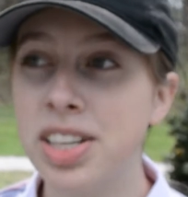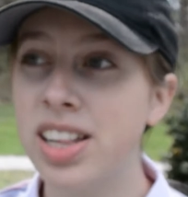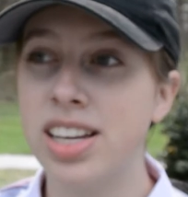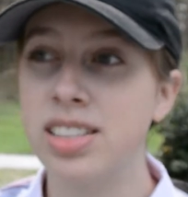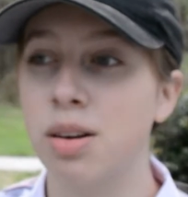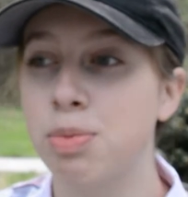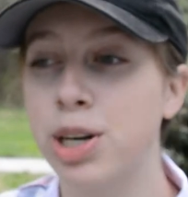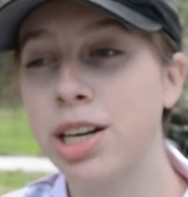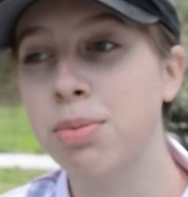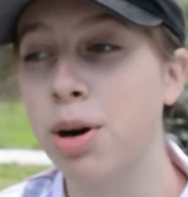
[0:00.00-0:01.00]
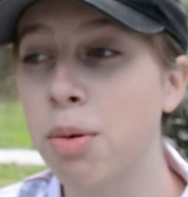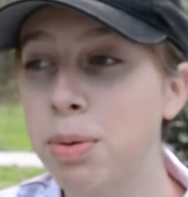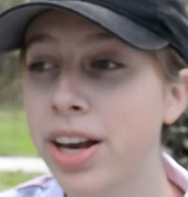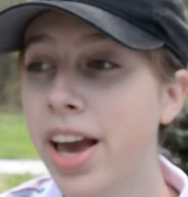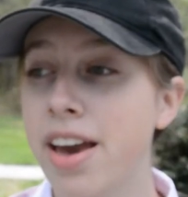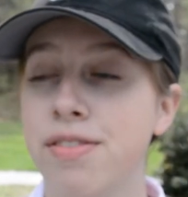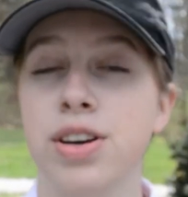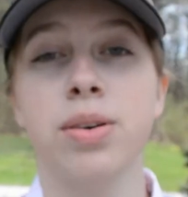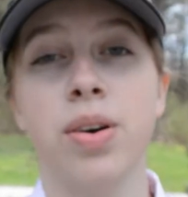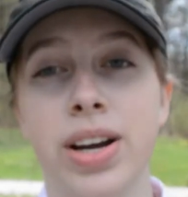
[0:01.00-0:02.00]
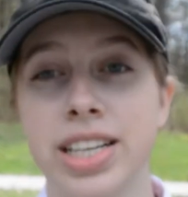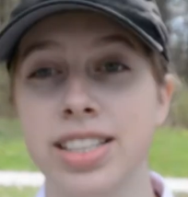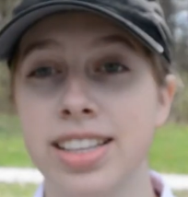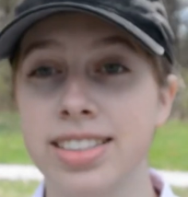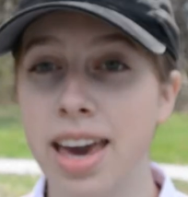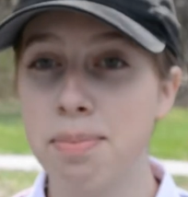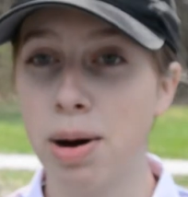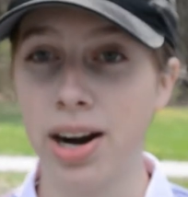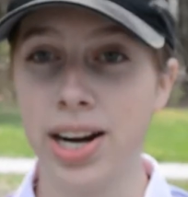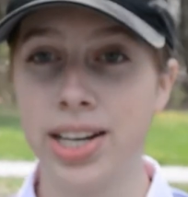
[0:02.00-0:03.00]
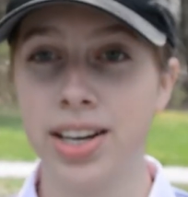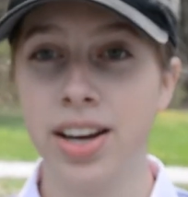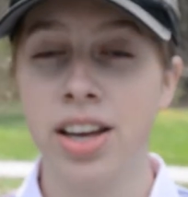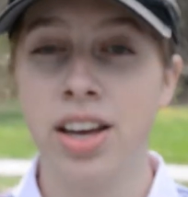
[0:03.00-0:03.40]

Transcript: of these are pretty appropriate if you're going to the skate park